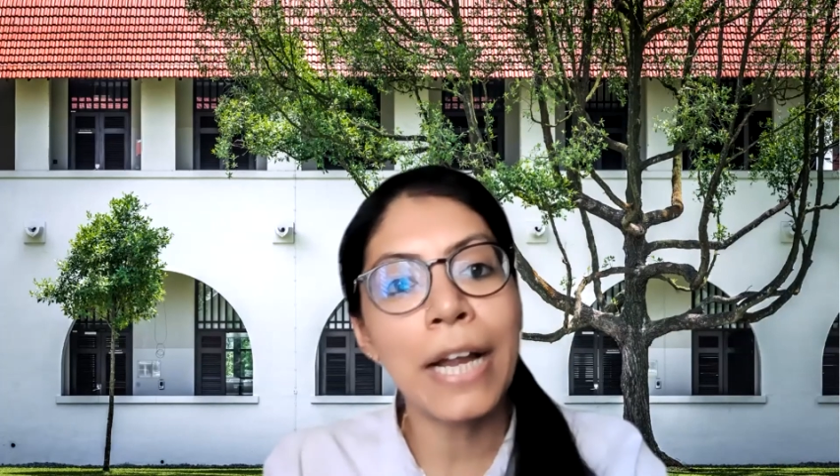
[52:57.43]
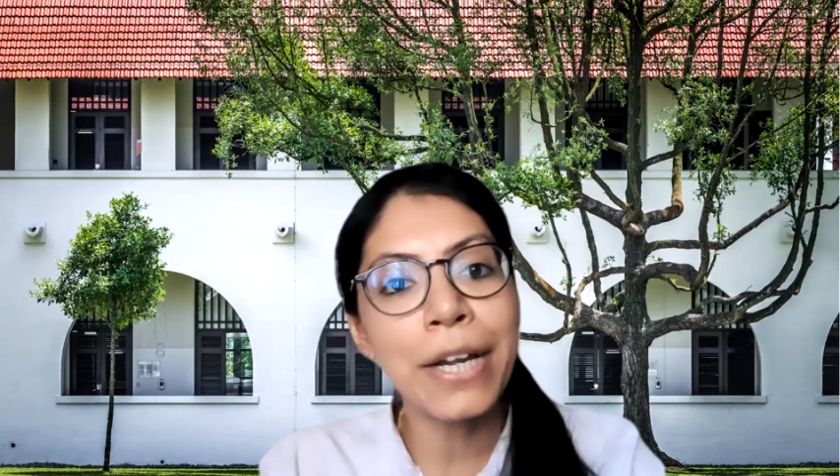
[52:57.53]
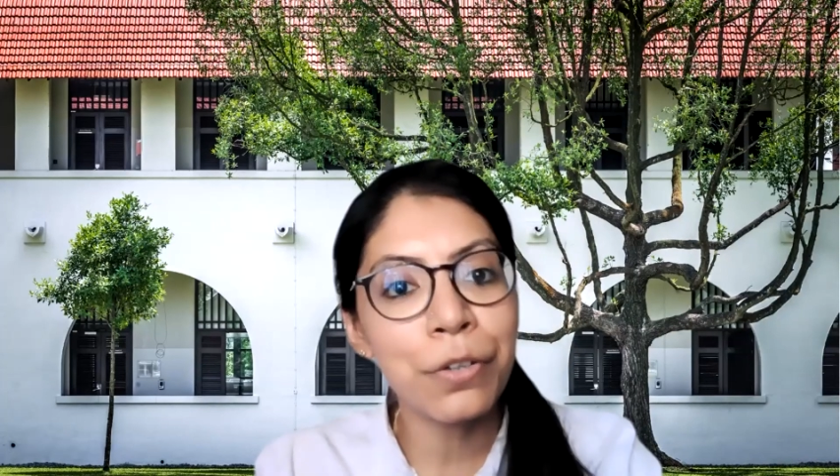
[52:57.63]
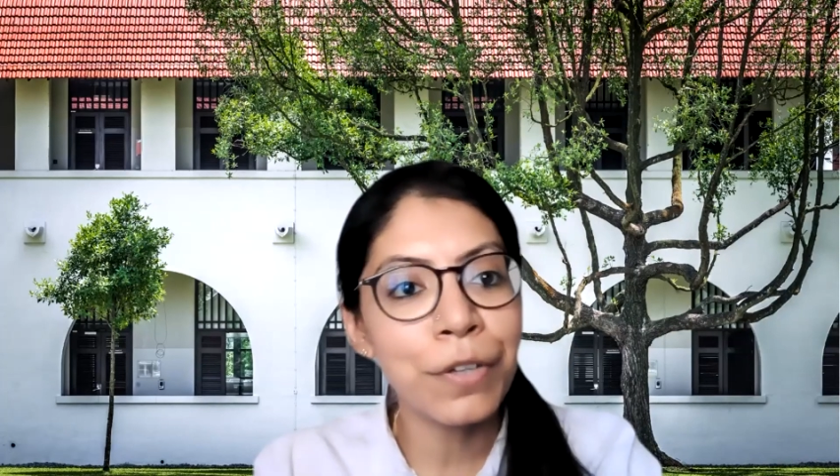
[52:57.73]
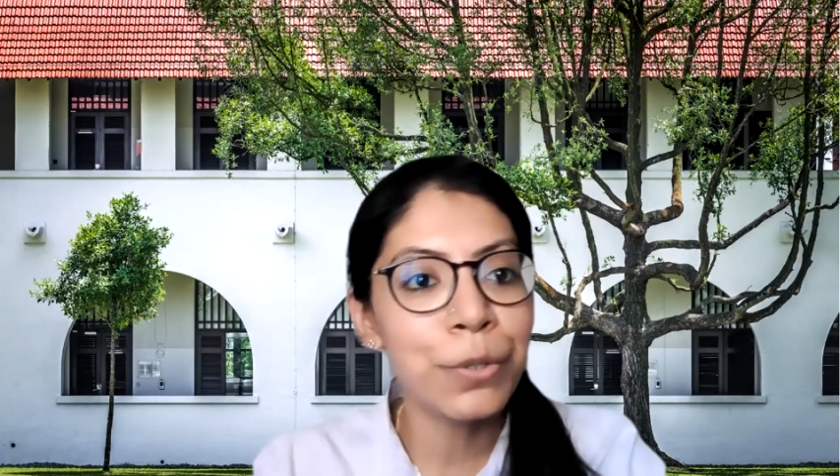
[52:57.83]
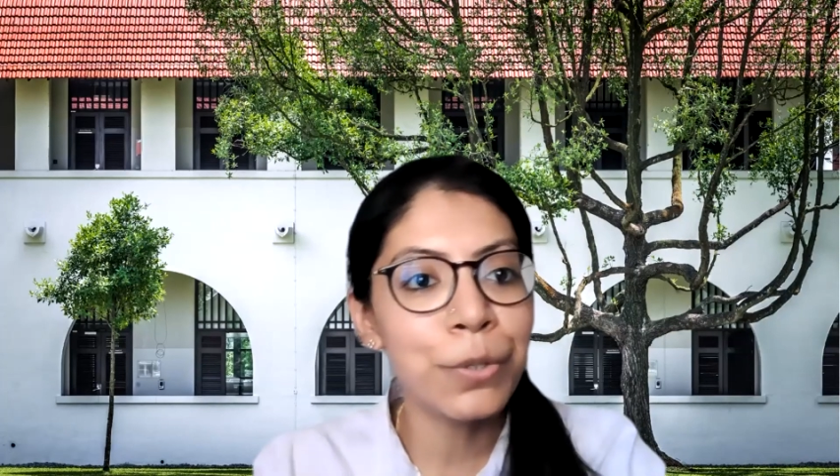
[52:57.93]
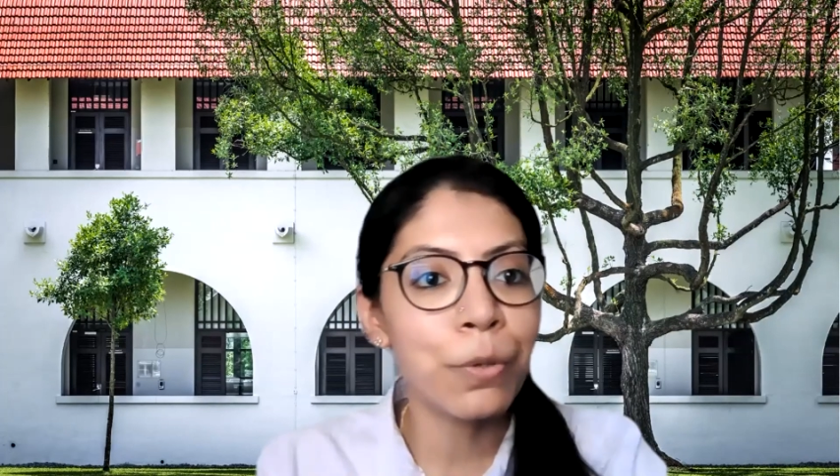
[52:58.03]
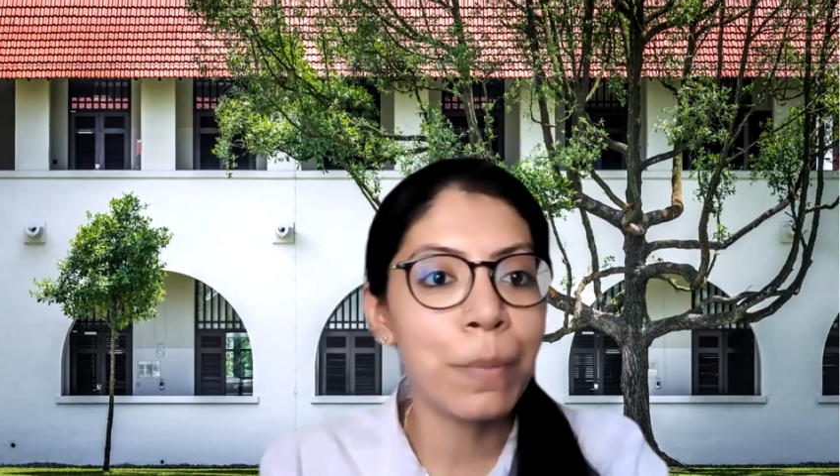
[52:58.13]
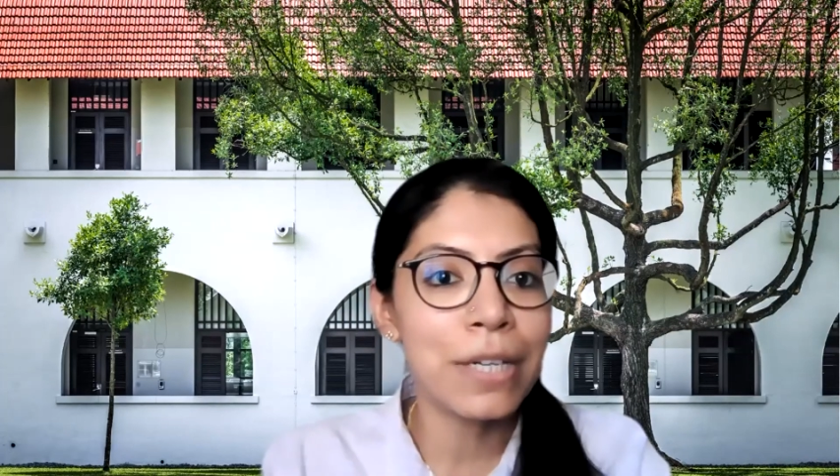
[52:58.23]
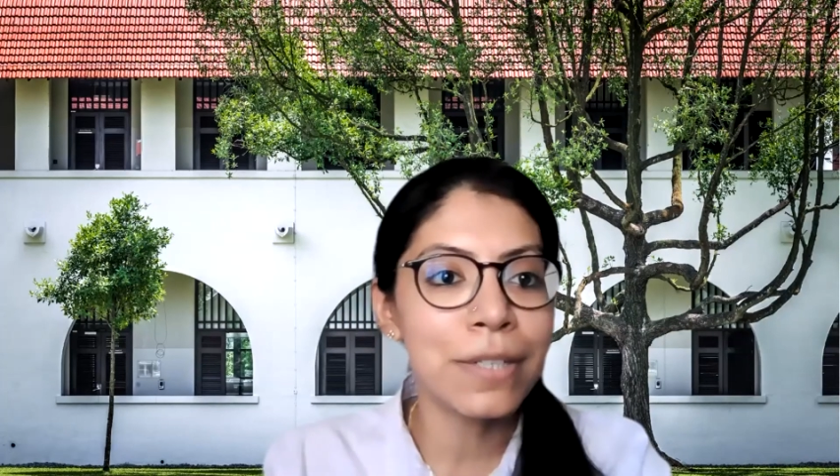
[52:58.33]
kind of indoor
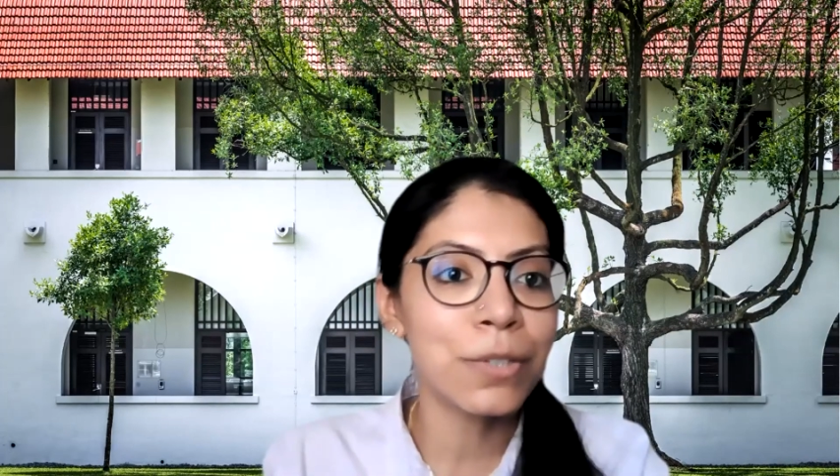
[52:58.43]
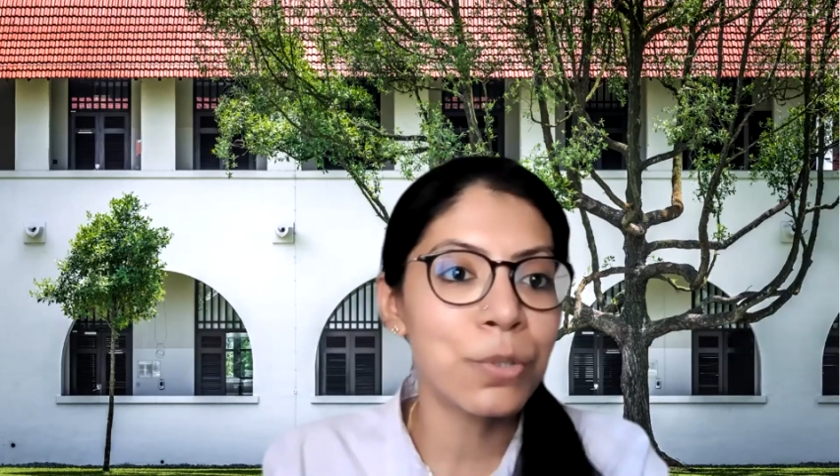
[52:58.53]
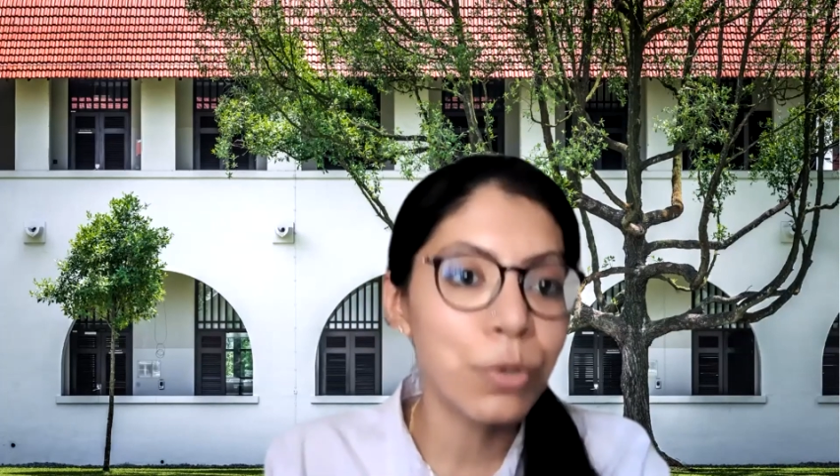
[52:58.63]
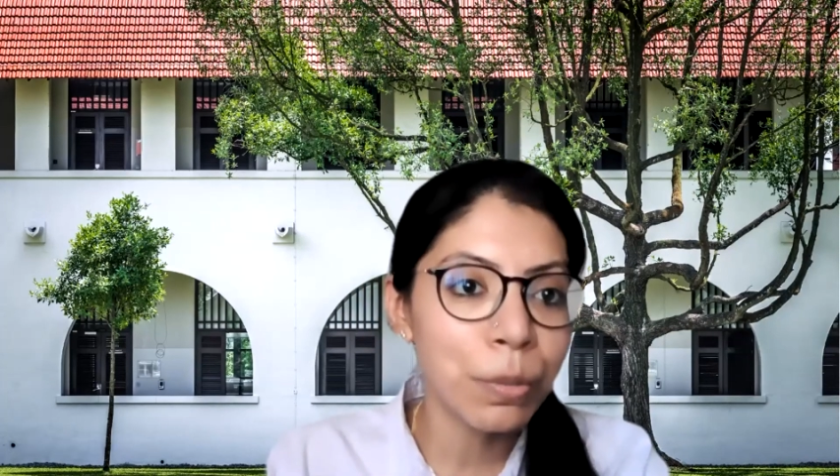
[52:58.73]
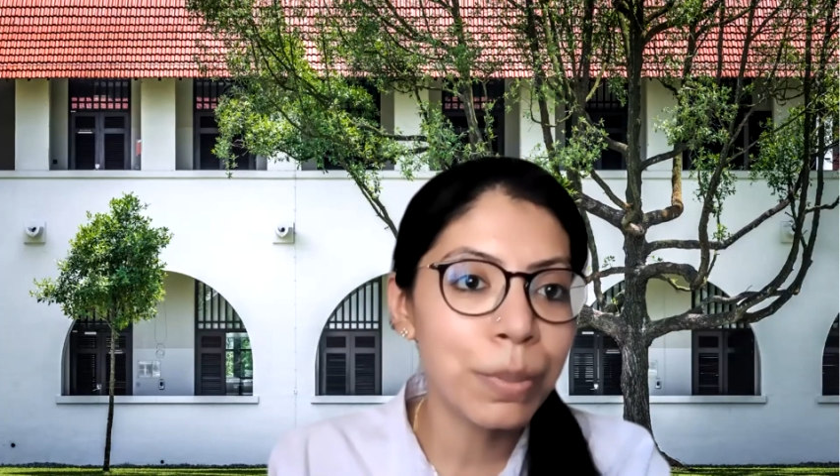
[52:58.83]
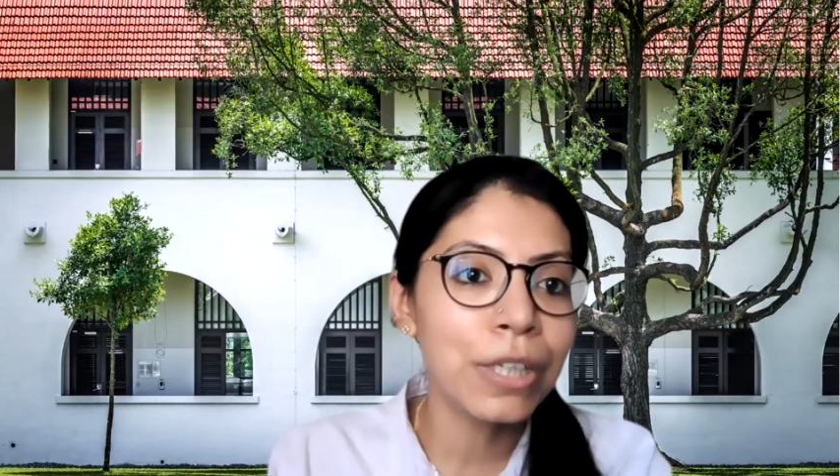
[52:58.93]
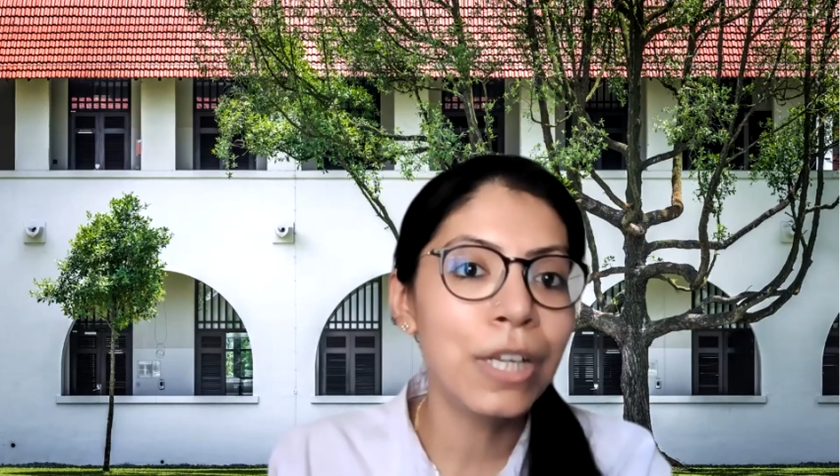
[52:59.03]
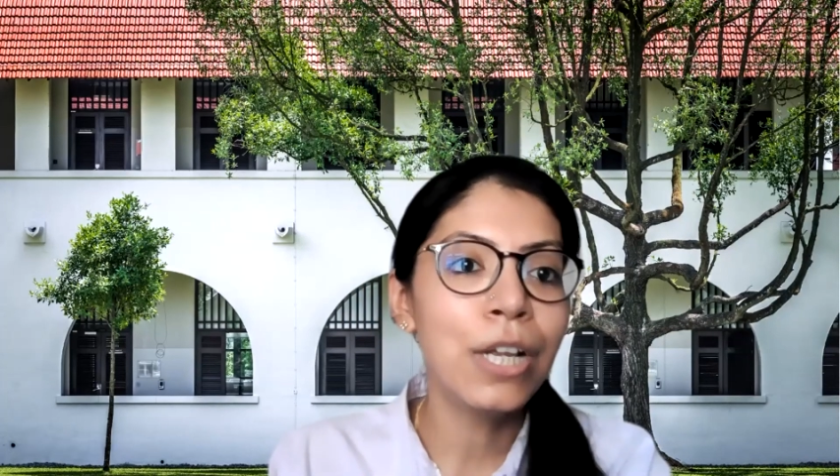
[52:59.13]
plants are suitable